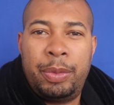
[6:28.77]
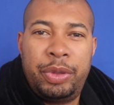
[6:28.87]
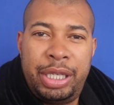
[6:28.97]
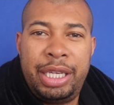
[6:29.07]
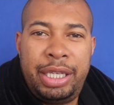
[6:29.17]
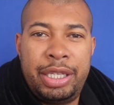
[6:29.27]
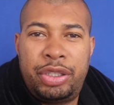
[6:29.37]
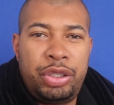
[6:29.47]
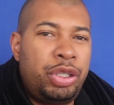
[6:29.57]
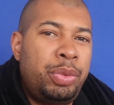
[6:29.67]
well, Kiki,
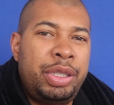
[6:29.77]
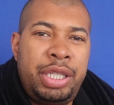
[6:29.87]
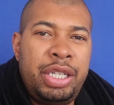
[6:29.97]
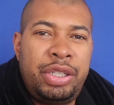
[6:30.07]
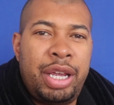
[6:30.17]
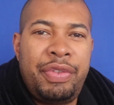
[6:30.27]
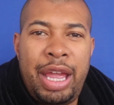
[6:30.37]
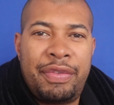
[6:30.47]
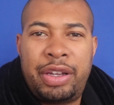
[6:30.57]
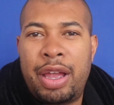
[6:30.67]
do you and Tisha ever
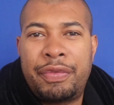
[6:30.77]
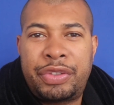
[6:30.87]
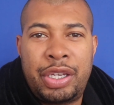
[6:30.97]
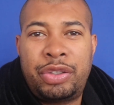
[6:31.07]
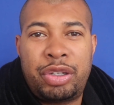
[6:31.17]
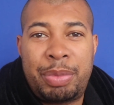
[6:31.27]
have a conversation